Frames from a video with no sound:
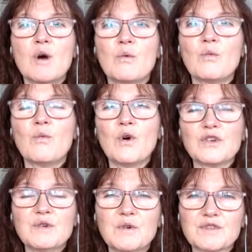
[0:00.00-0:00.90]
what
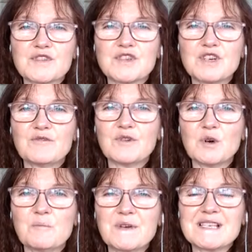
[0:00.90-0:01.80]
you want to do for
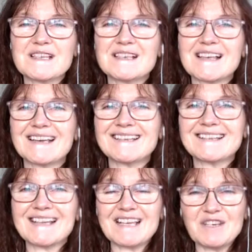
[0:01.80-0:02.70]
your business, and
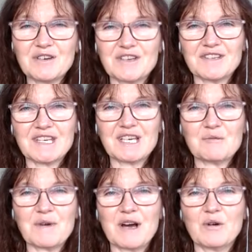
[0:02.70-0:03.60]
then you can think
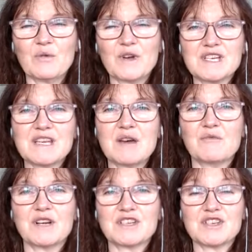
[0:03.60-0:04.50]
about which
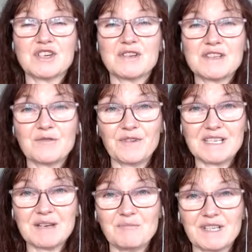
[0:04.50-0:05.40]
network to choose to fit
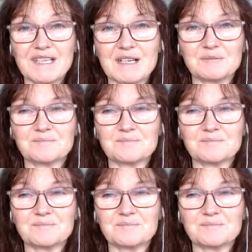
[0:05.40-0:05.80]
in with that.